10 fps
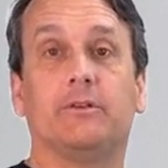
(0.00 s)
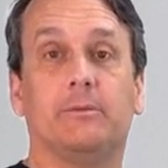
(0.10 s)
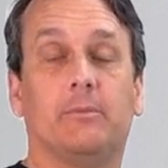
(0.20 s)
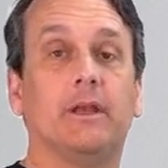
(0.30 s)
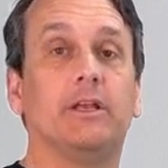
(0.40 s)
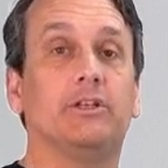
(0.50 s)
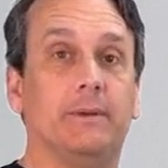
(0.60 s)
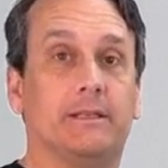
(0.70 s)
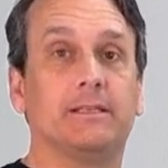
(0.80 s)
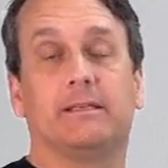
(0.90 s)
and production
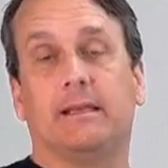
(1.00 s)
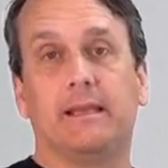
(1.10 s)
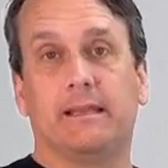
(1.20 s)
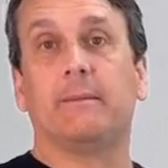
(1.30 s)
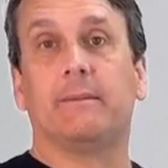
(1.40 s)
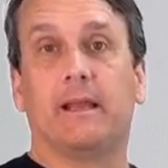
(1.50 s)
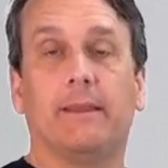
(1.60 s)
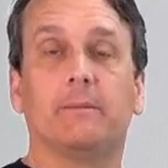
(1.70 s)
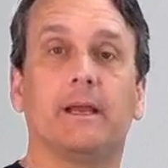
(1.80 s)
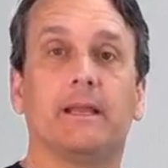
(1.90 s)
methods can be
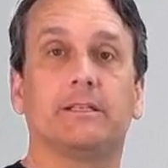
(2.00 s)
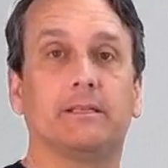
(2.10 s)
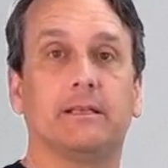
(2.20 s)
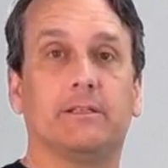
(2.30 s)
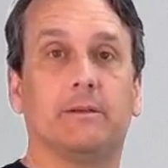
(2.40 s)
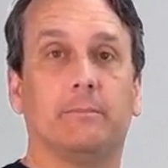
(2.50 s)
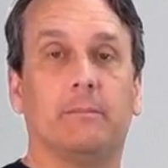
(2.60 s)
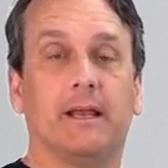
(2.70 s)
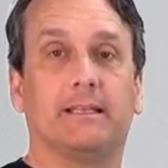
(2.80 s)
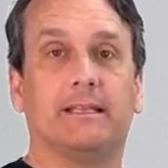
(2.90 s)
optimized to
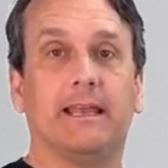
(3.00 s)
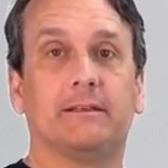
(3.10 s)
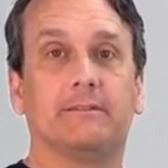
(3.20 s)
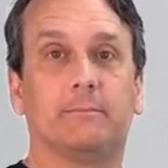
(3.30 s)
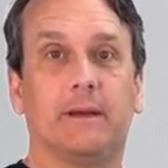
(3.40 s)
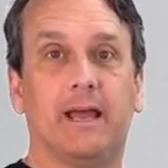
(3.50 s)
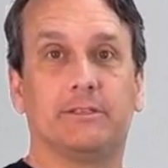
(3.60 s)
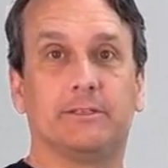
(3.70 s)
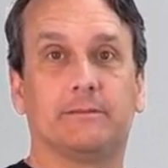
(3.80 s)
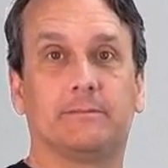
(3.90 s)
minimize negative
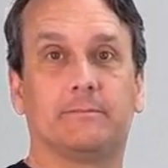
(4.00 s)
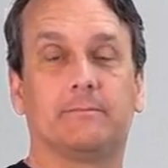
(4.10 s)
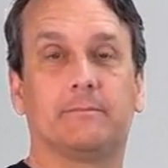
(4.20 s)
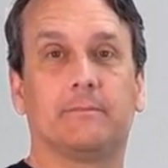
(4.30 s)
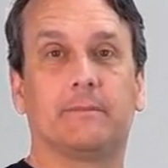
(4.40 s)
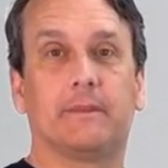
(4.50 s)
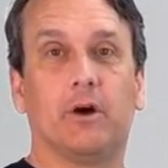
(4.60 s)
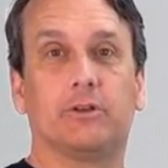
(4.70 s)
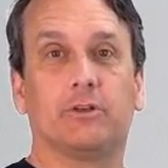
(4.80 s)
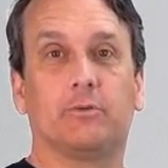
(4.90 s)
impacts. It
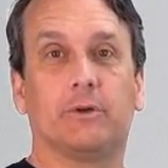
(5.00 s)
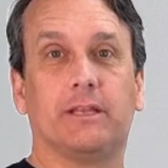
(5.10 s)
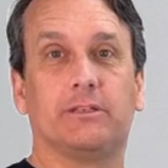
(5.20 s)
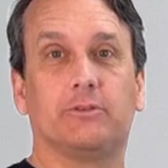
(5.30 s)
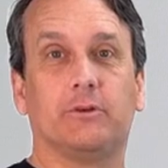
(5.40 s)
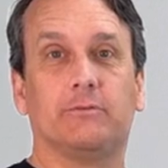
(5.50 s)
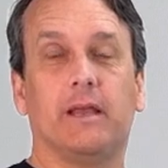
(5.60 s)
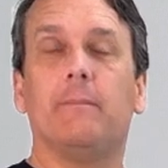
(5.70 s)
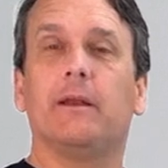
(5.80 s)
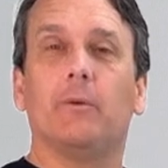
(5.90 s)
also relates to
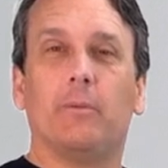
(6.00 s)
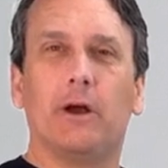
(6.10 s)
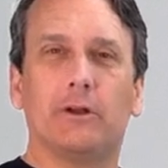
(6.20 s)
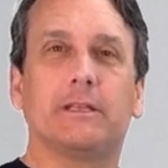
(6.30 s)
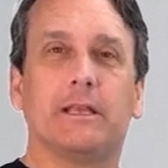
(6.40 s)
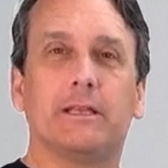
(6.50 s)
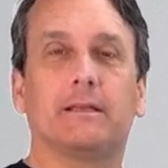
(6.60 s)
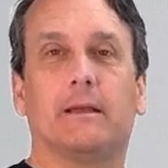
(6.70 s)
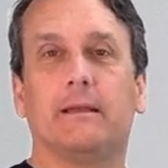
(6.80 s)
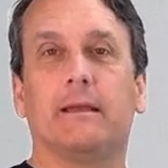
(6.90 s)
environmental
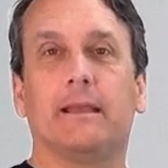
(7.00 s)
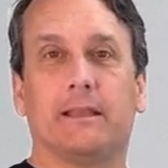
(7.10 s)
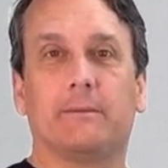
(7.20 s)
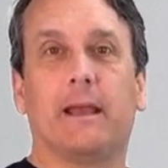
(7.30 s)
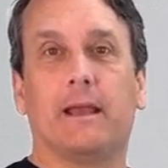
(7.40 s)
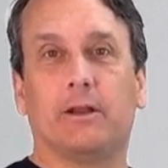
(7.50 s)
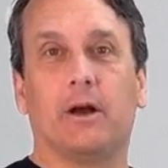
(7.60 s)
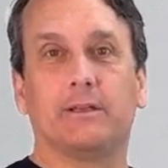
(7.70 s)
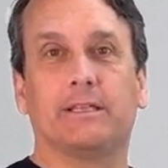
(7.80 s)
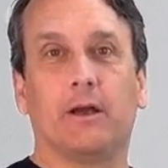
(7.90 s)
policies, as many
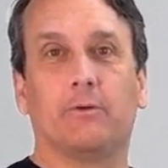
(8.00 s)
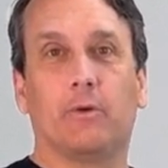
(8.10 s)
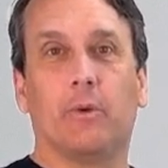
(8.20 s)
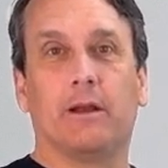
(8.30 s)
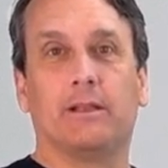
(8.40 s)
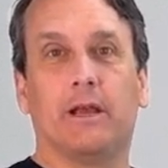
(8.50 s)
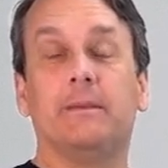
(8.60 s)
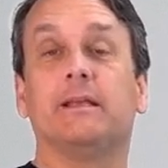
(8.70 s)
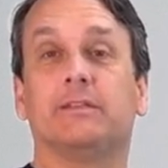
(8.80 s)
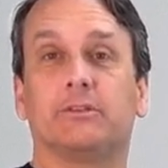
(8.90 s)
laws now require
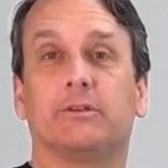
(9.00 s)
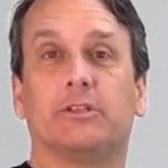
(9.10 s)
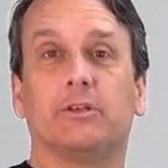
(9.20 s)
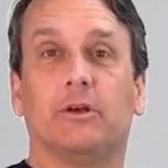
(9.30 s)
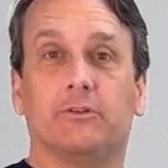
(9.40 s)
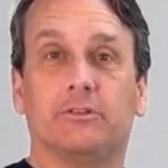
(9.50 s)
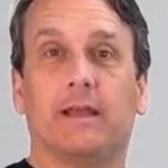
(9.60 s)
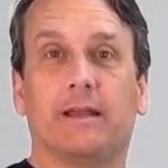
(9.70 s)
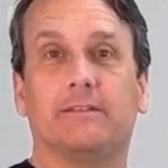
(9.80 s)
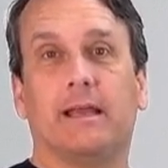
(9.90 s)
companies to disclose the
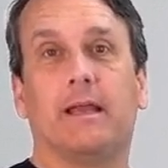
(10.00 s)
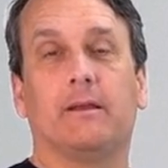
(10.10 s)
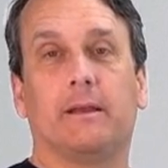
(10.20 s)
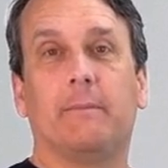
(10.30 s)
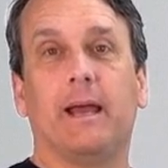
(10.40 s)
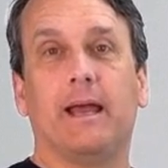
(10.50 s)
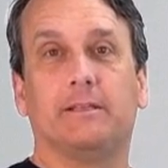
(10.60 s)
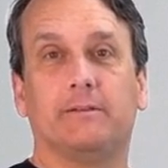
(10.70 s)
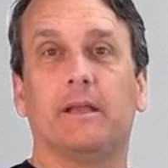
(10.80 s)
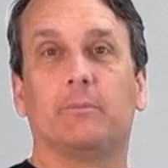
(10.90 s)
life cycle impacts
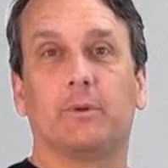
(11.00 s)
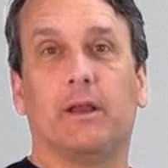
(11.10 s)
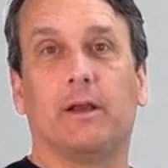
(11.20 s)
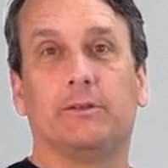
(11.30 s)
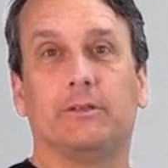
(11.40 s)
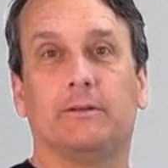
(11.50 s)
of their products.